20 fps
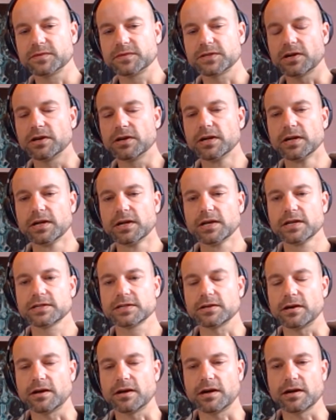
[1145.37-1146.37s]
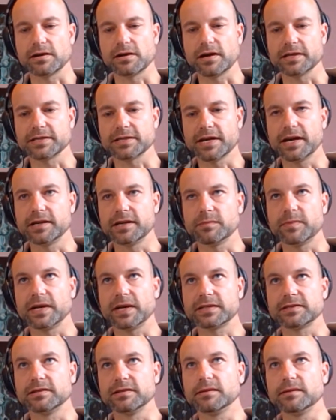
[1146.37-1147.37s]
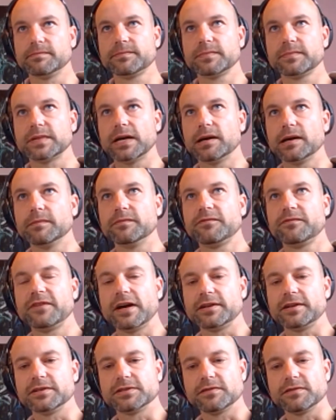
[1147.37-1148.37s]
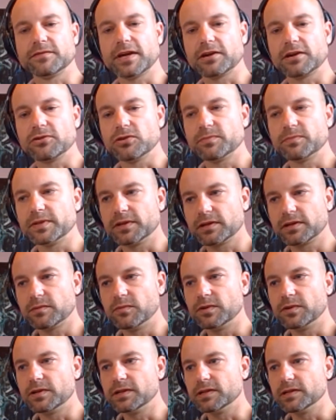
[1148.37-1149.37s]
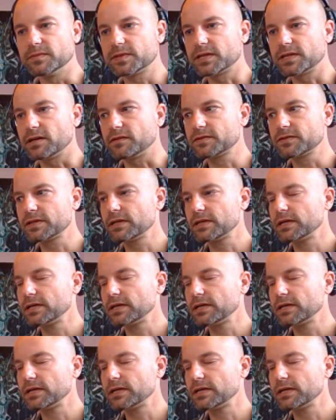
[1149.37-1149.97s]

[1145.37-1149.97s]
So I'd like to hand it back to the founders of that group and the community themselves.